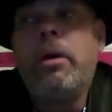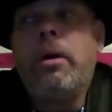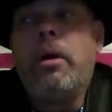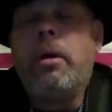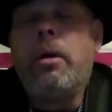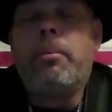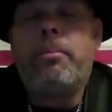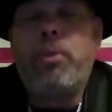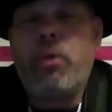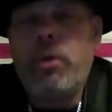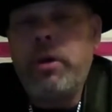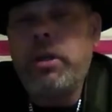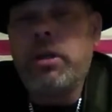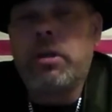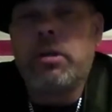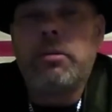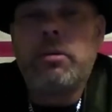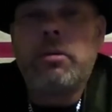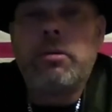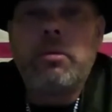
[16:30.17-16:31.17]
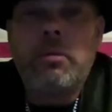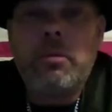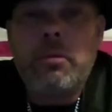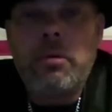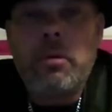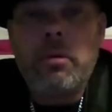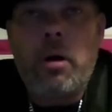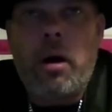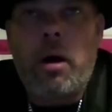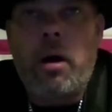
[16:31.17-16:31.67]
put your
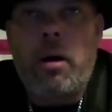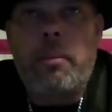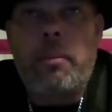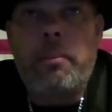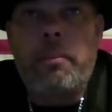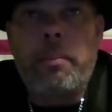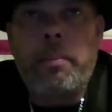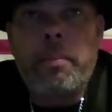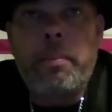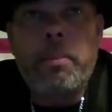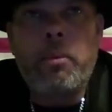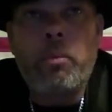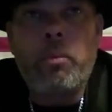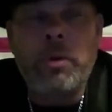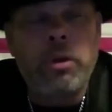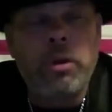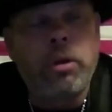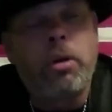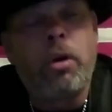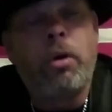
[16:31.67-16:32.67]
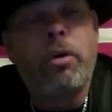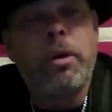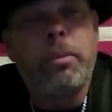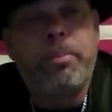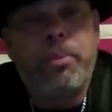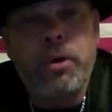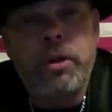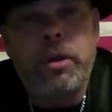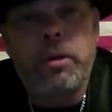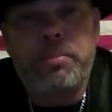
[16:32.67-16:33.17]
when you're going to
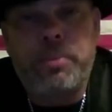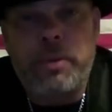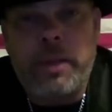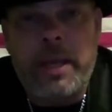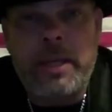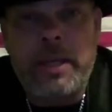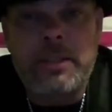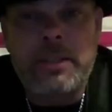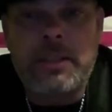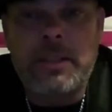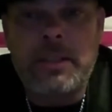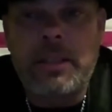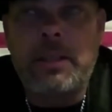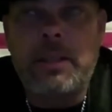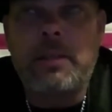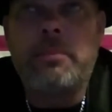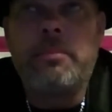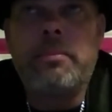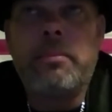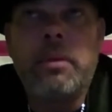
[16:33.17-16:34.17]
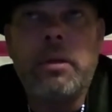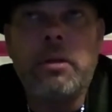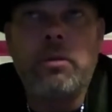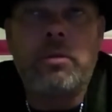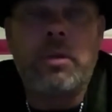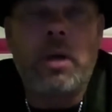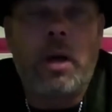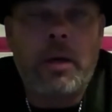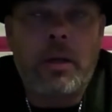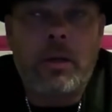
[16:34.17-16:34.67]
put your plants in, you
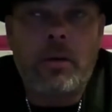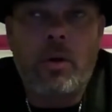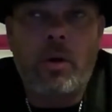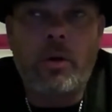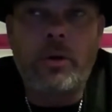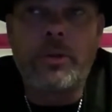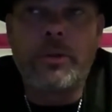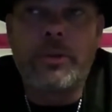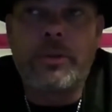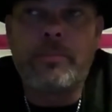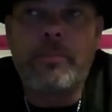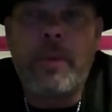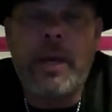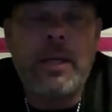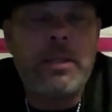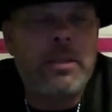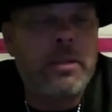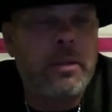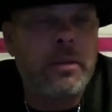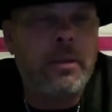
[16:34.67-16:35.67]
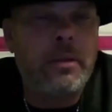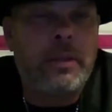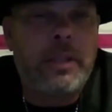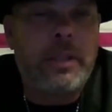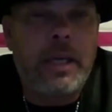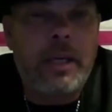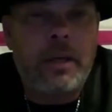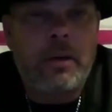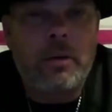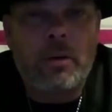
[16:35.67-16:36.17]
dug your holes. Make sure you dig your